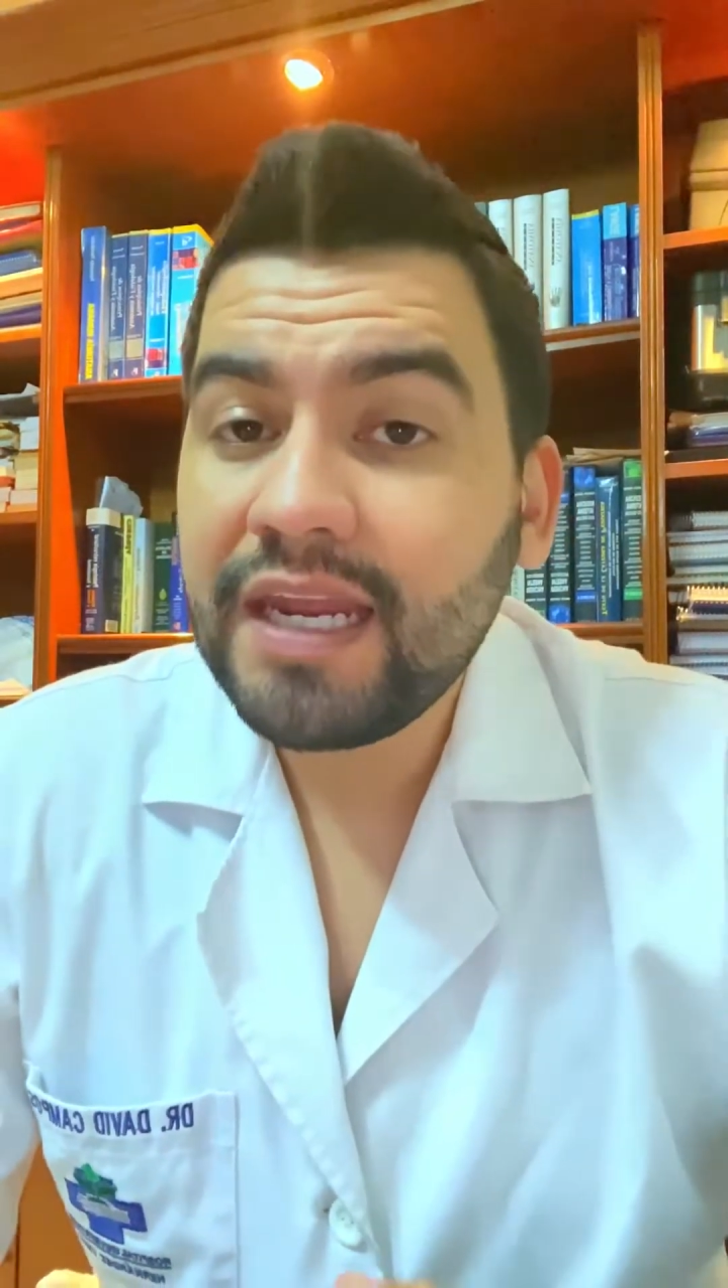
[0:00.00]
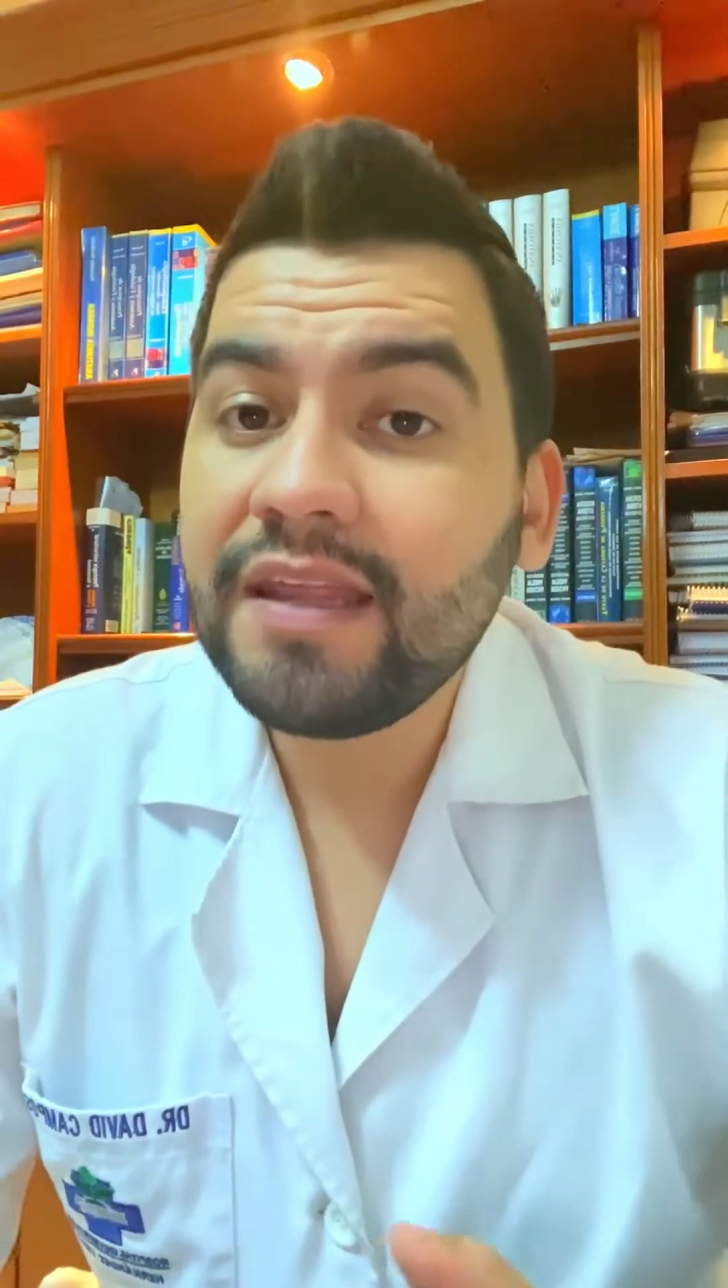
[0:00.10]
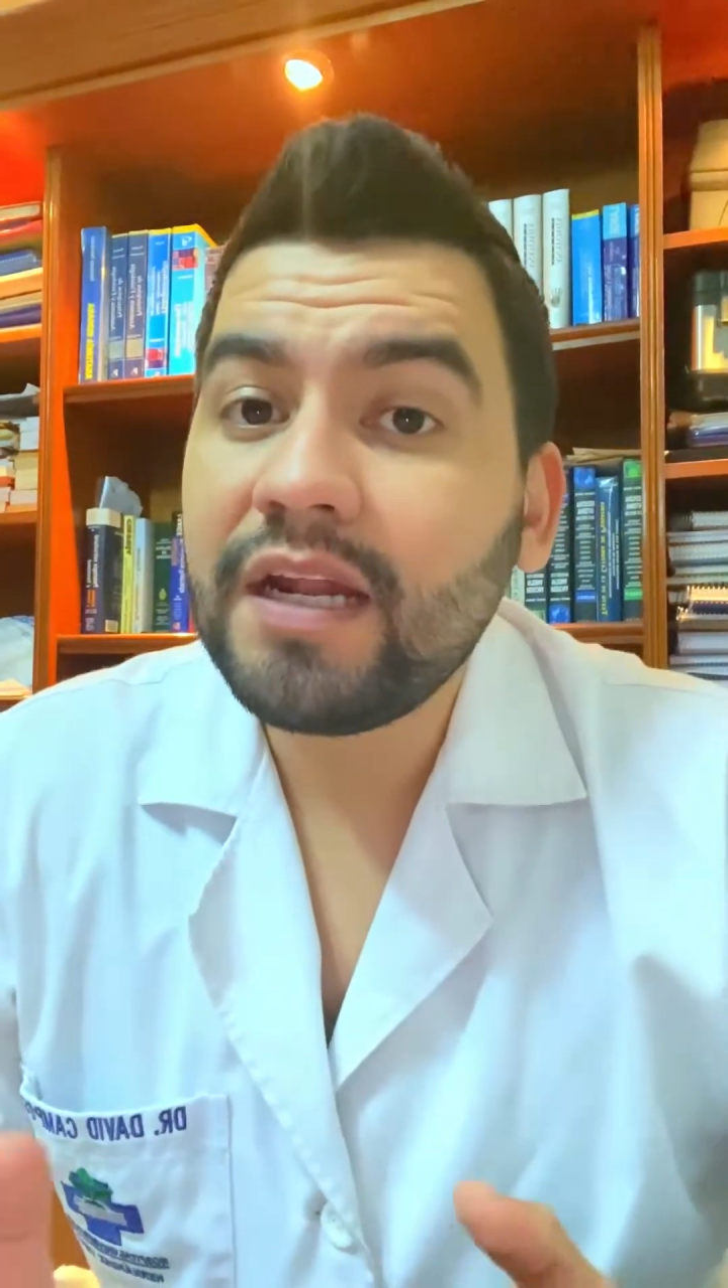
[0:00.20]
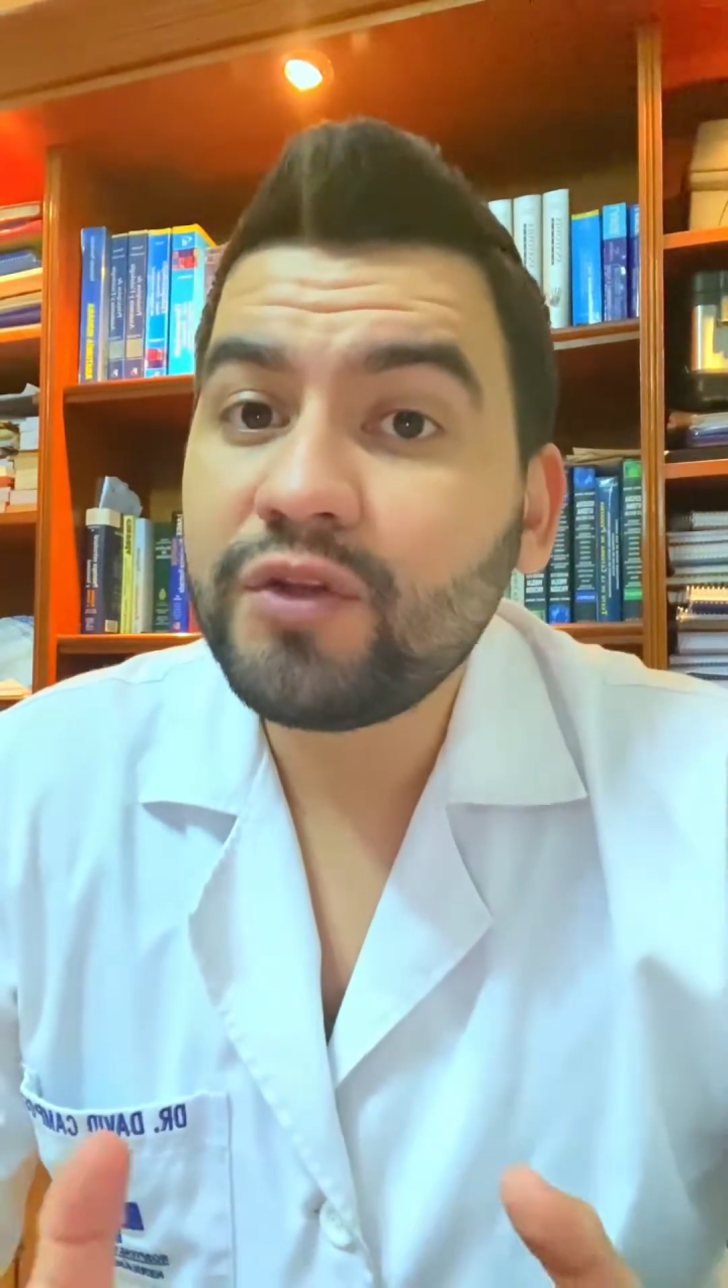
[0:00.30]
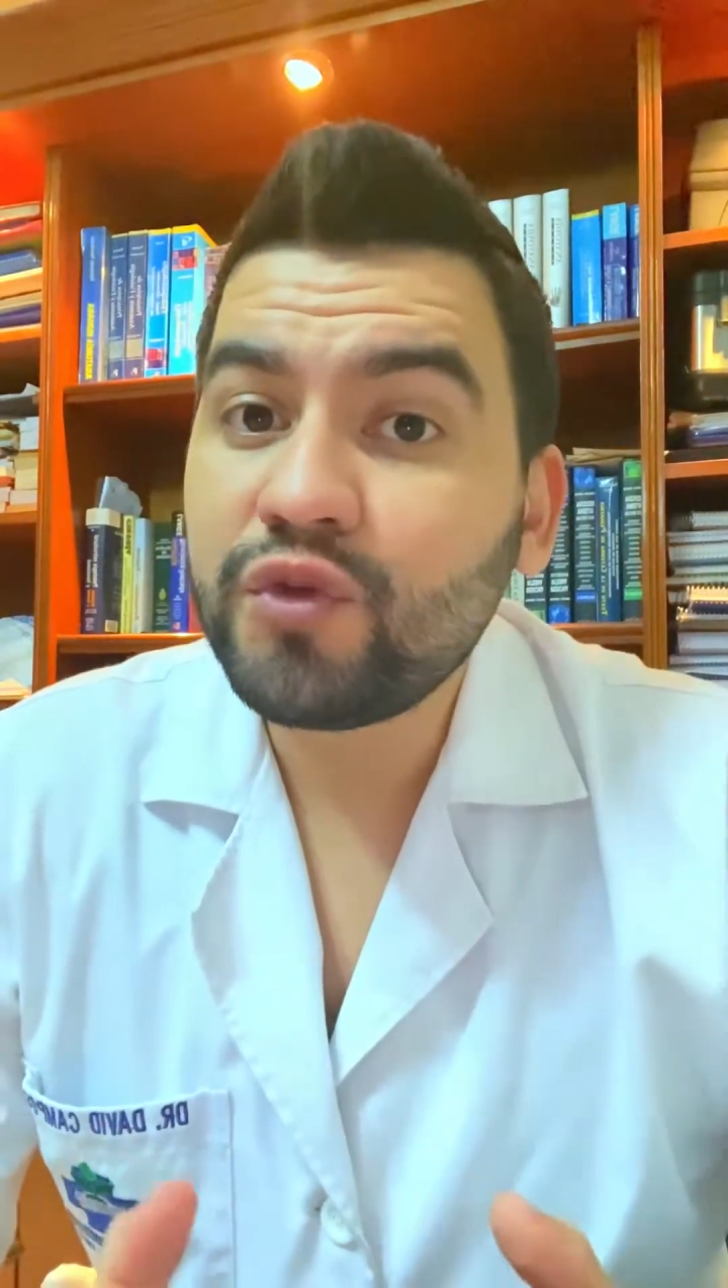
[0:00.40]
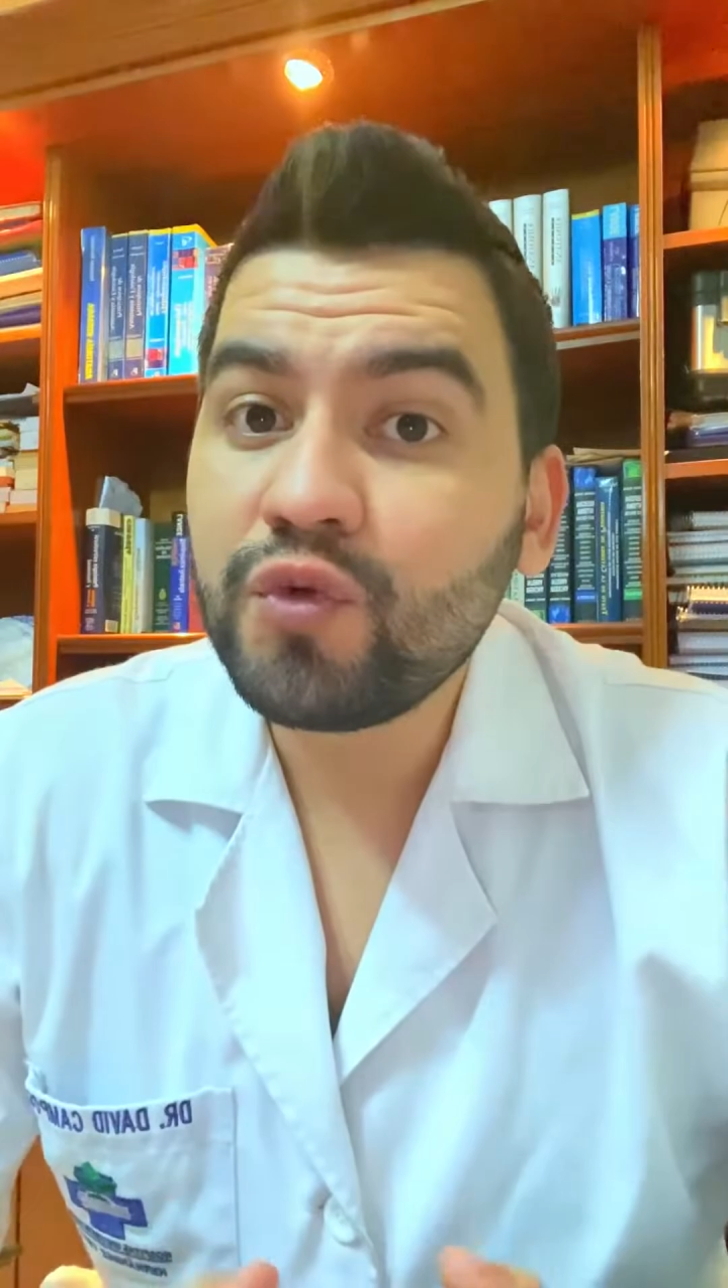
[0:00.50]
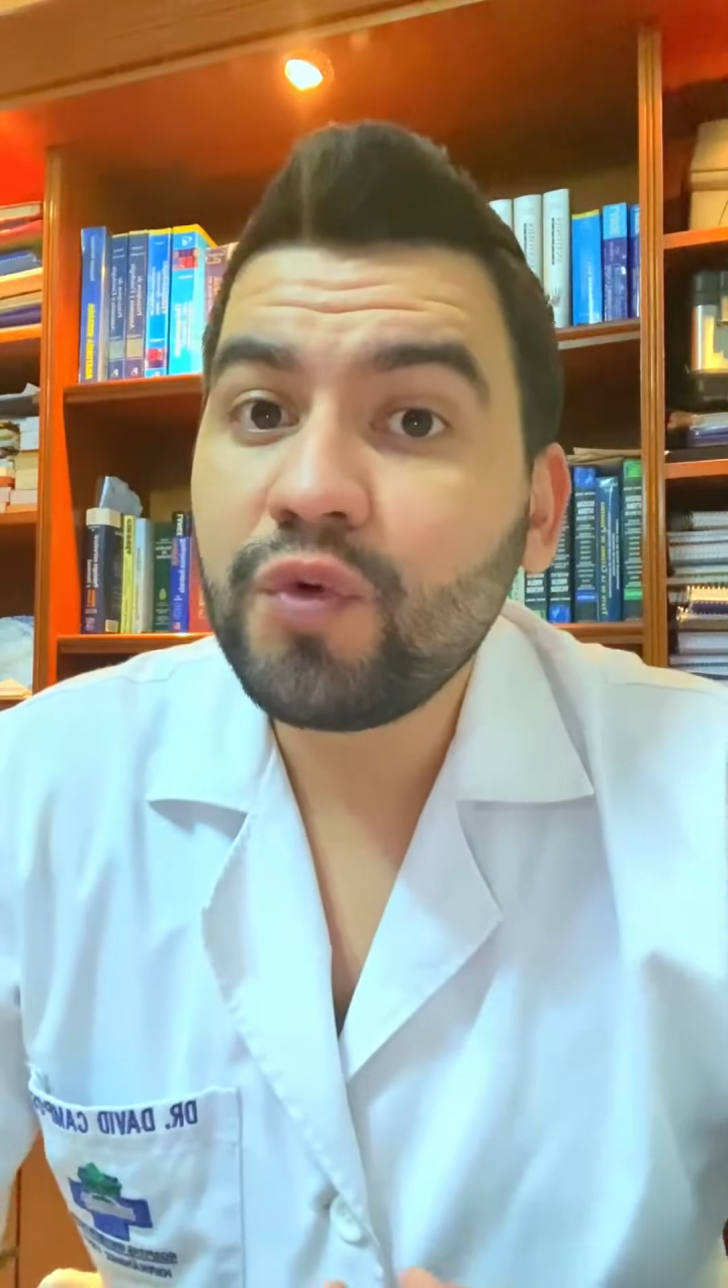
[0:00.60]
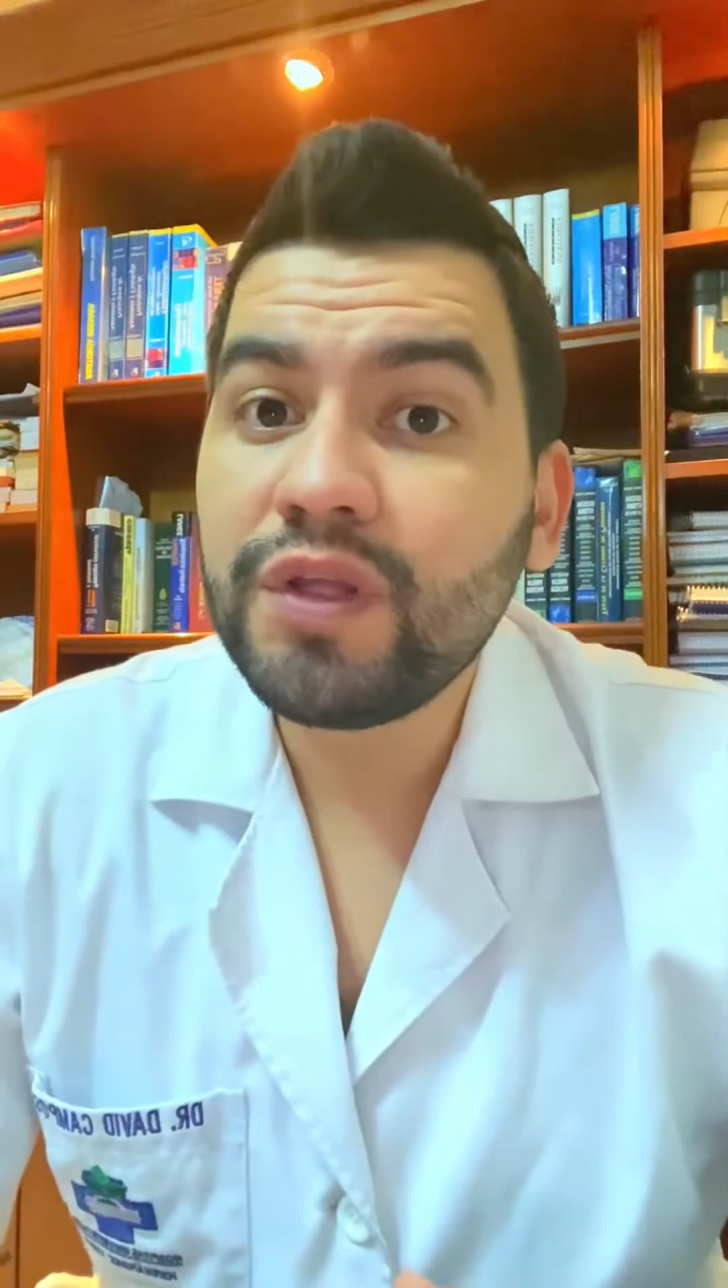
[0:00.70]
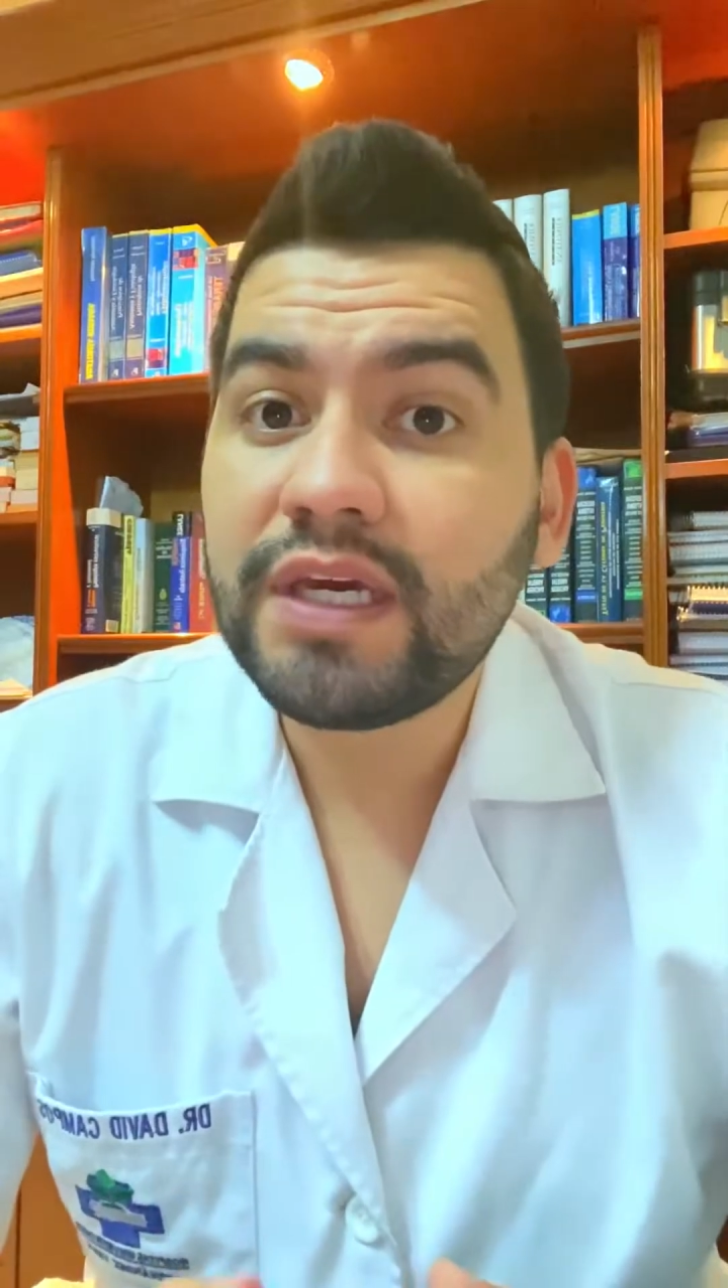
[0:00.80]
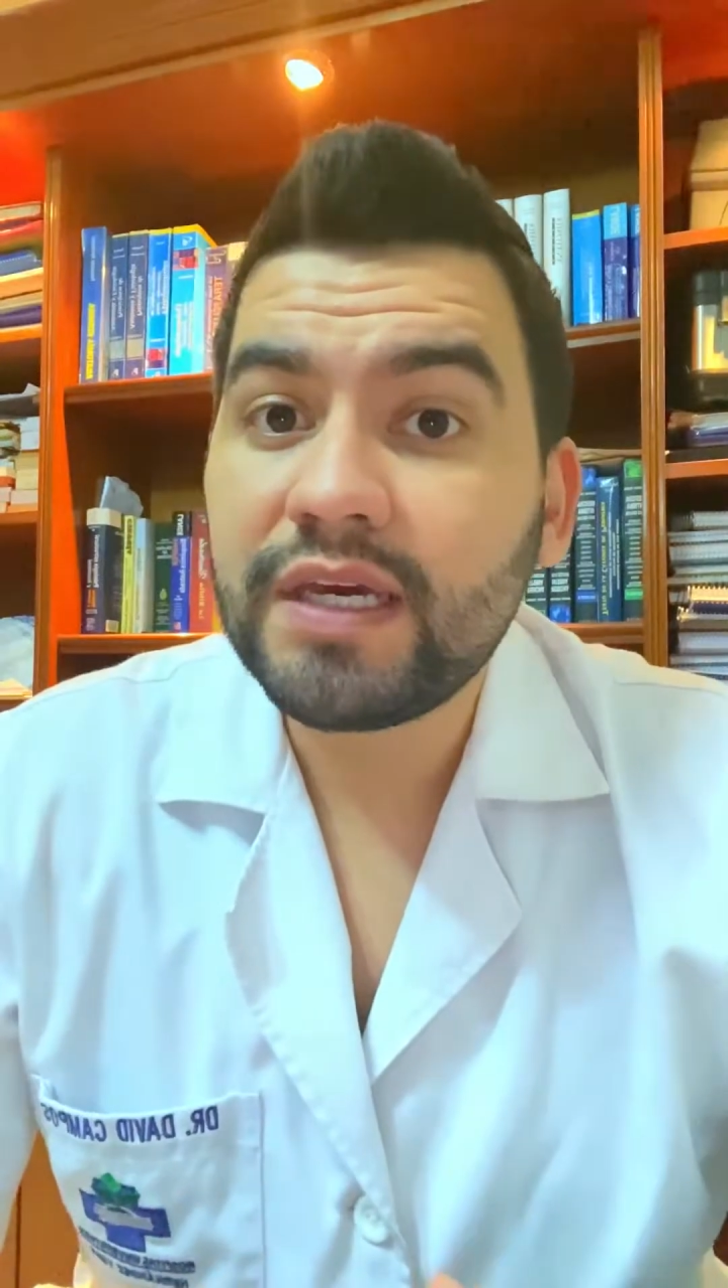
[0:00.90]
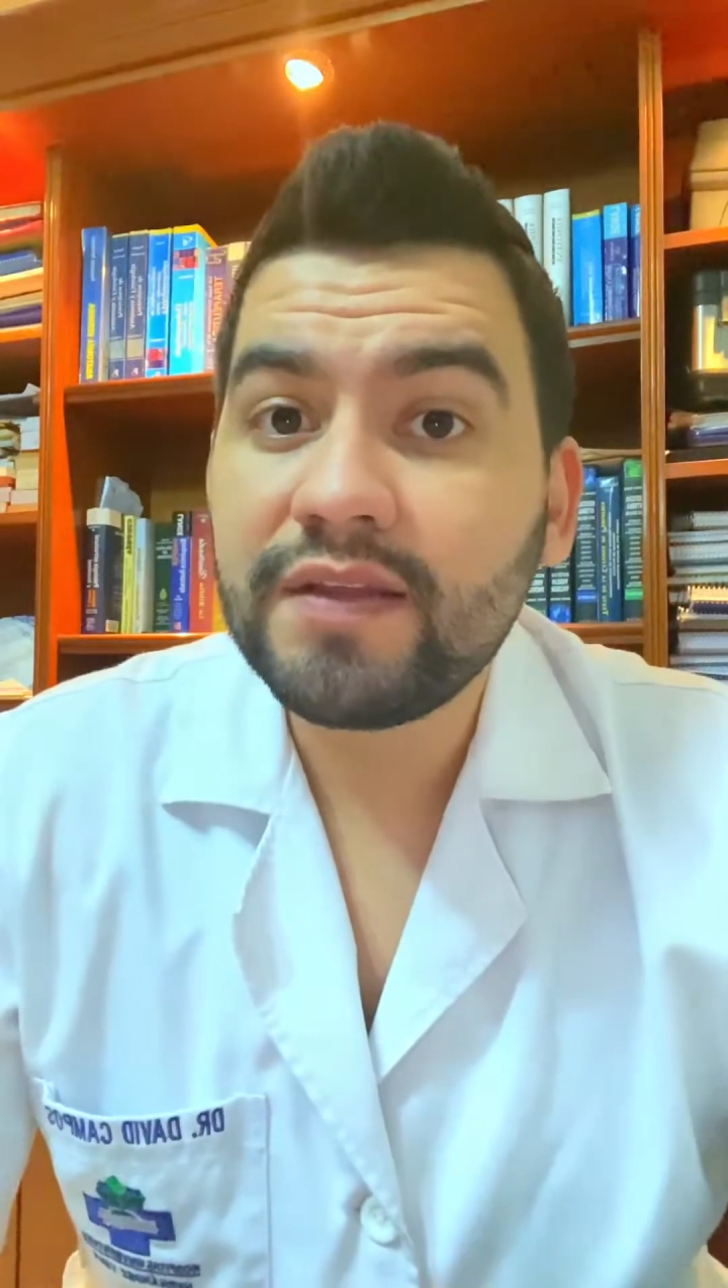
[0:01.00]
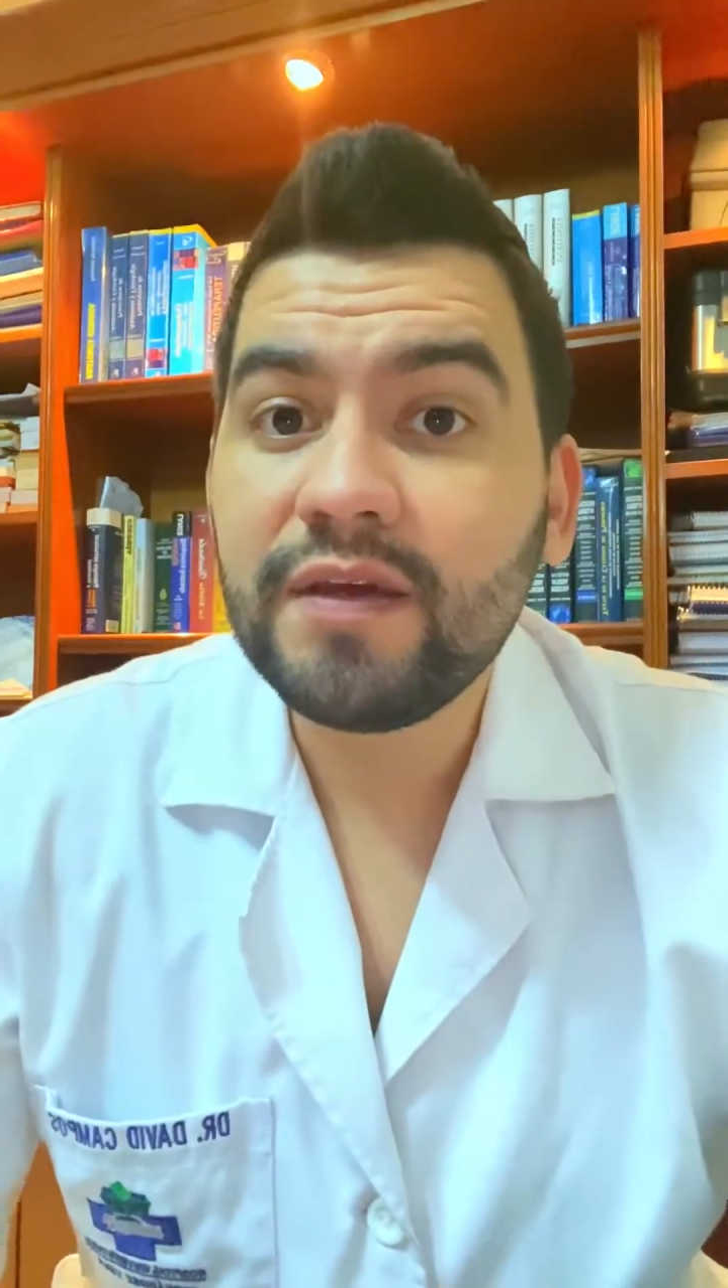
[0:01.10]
upper digestive